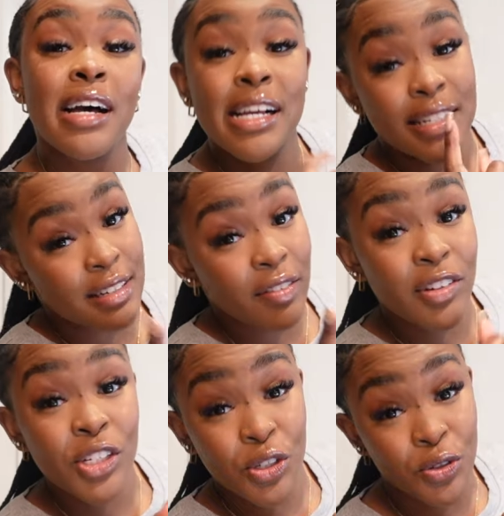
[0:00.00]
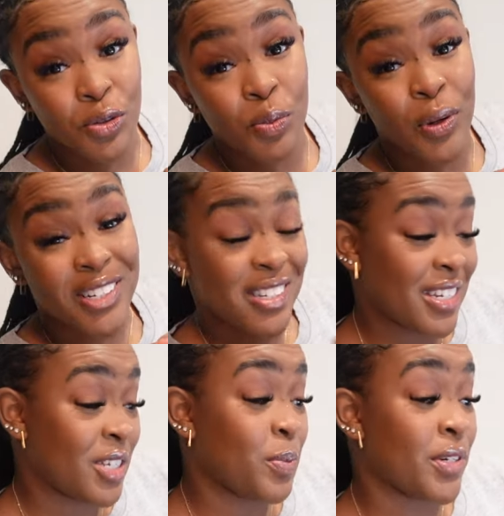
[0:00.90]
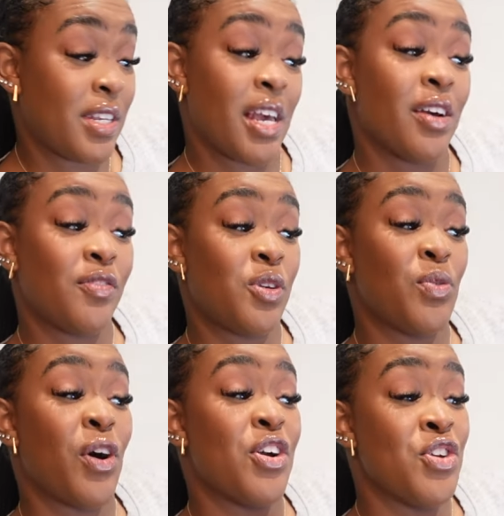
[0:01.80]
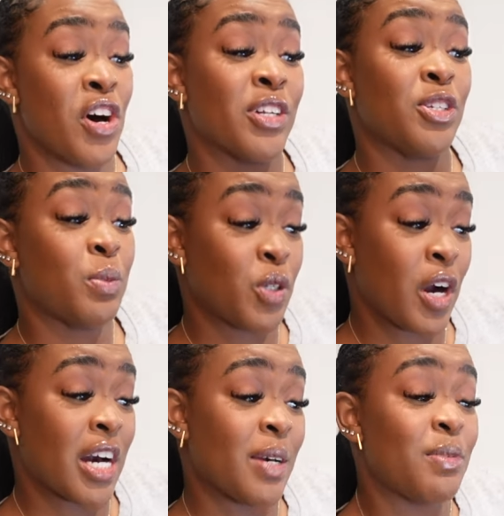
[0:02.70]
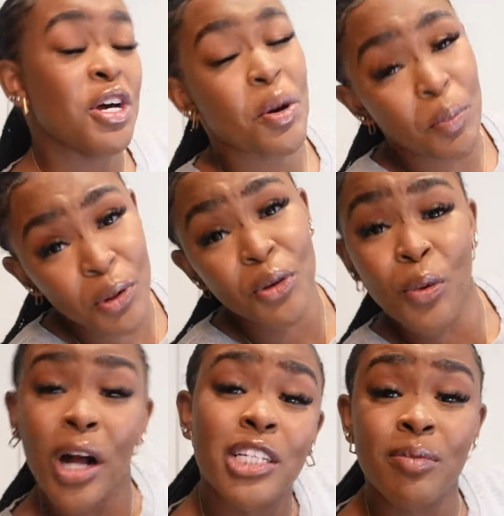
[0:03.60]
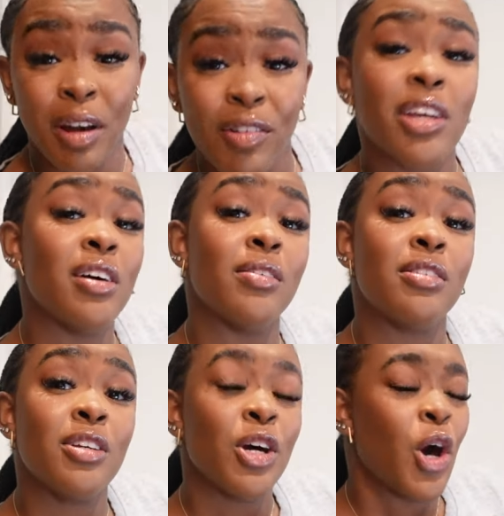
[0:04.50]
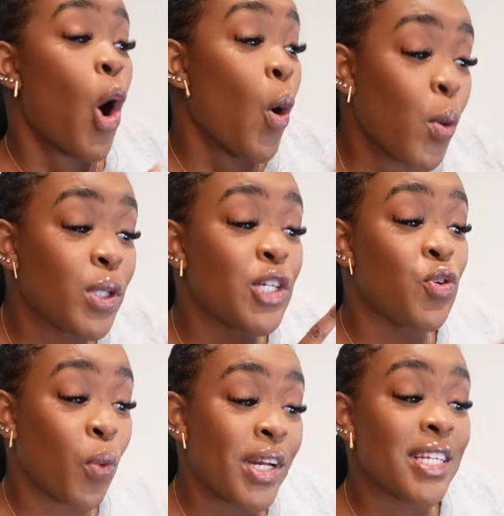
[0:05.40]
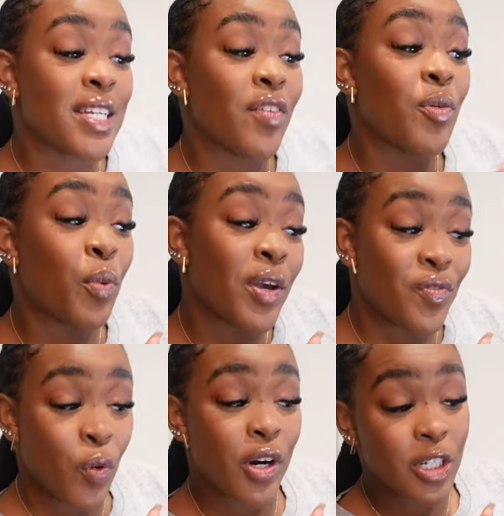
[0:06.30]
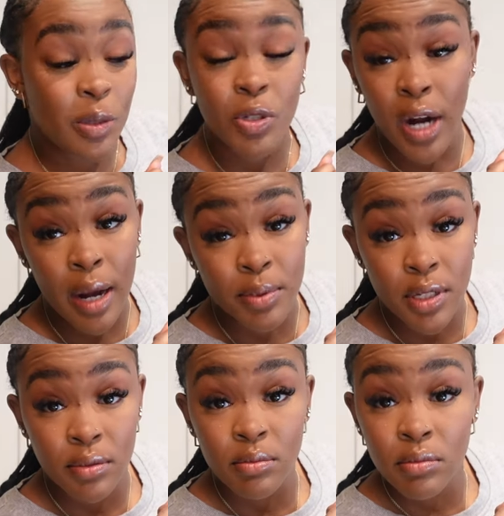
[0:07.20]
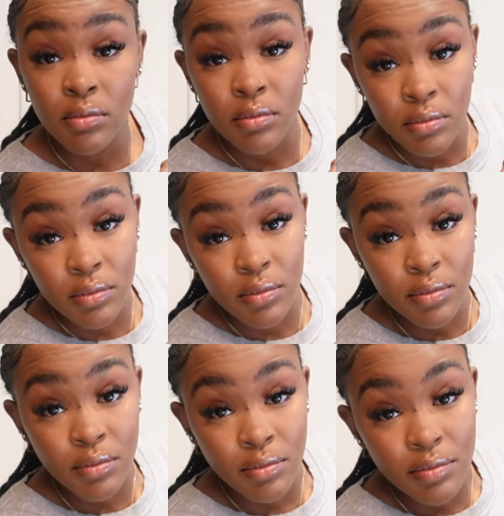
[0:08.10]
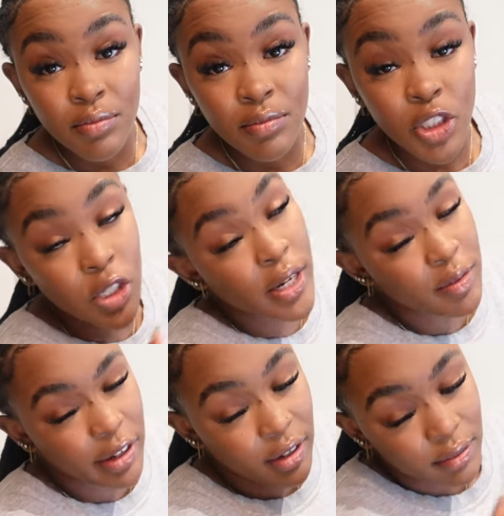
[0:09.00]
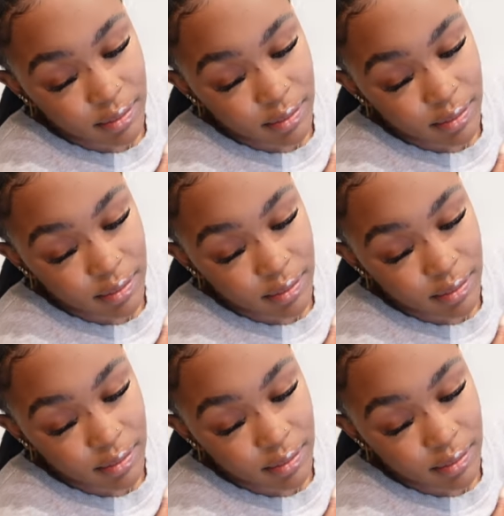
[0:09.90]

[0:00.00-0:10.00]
72.6% of you are not subscribed but are watching my videos. Only 27.4% are subscribed. So you hate me.